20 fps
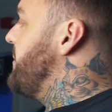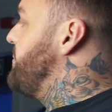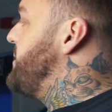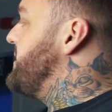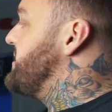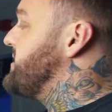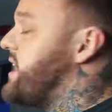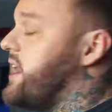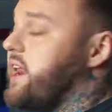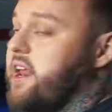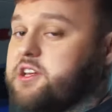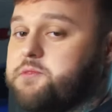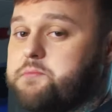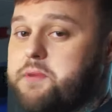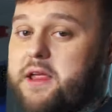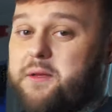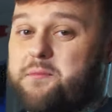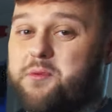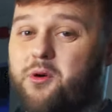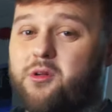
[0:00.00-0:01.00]
percentage
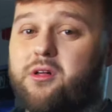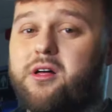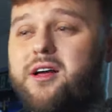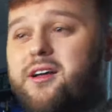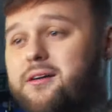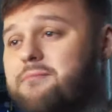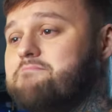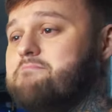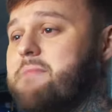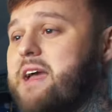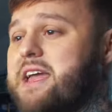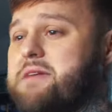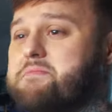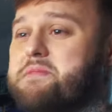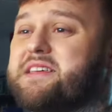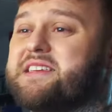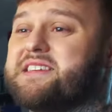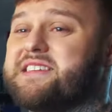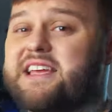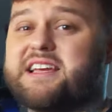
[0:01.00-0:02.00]
people,
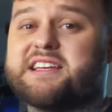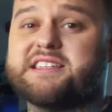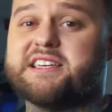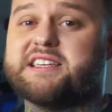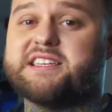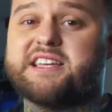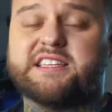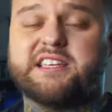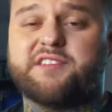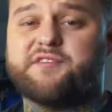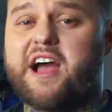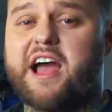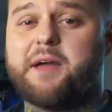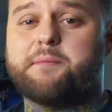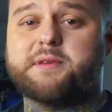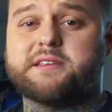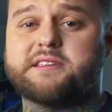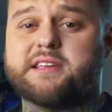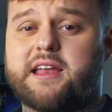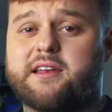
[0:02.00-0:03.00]
maybe
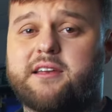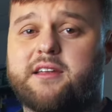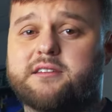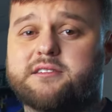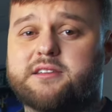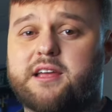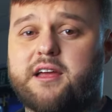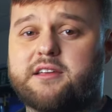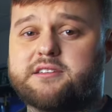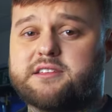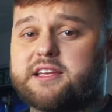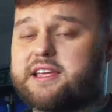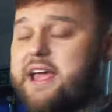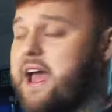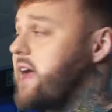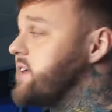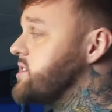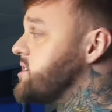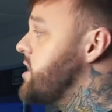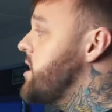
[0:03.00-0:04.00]
60-65% as a
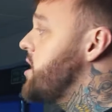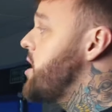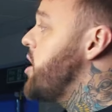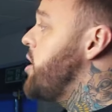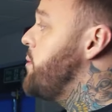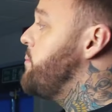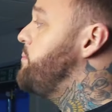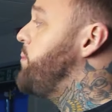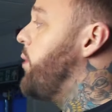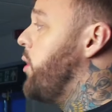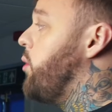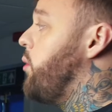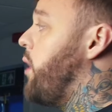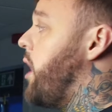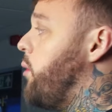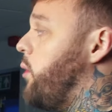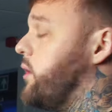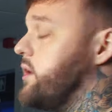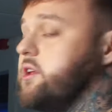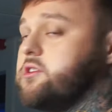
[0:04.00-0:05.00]
guess, but what I
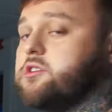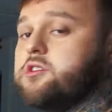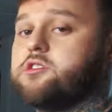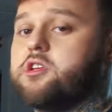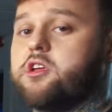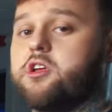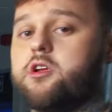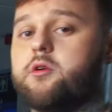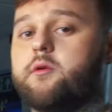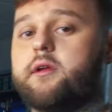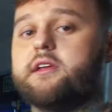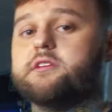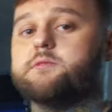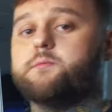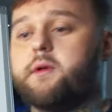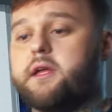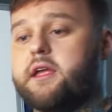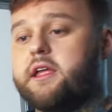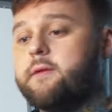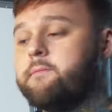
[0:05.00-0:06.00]
want you to do is
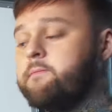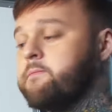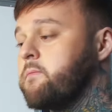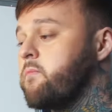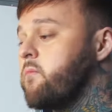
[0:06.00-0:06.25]
be